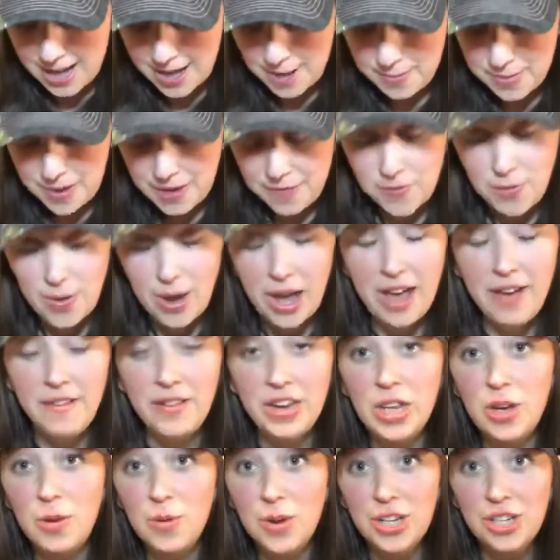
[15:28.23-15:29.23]
if you have
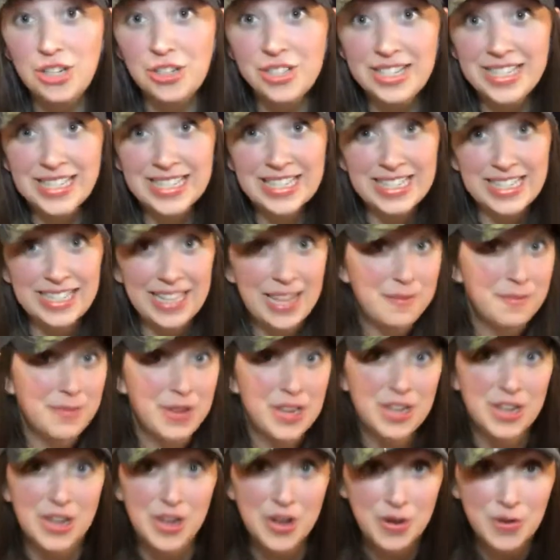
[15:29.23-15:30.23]
any questions, let me
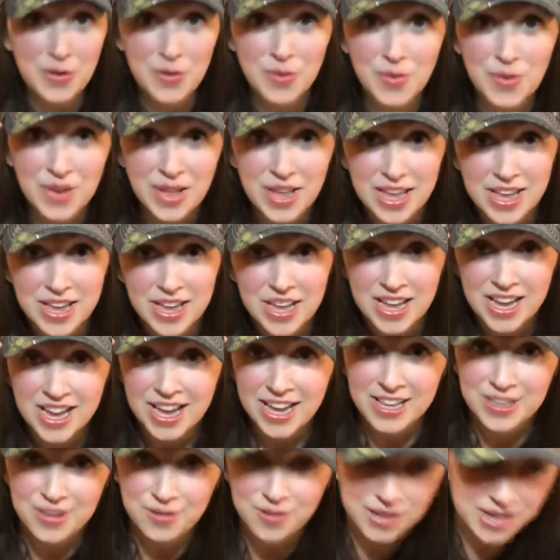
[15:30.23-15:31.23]
know.
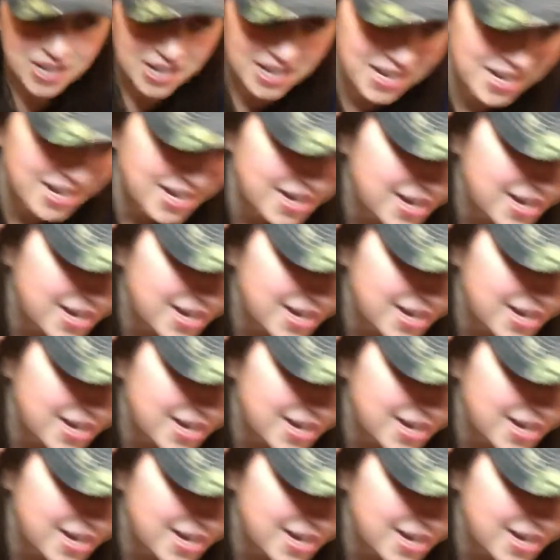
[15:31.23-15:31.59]
You can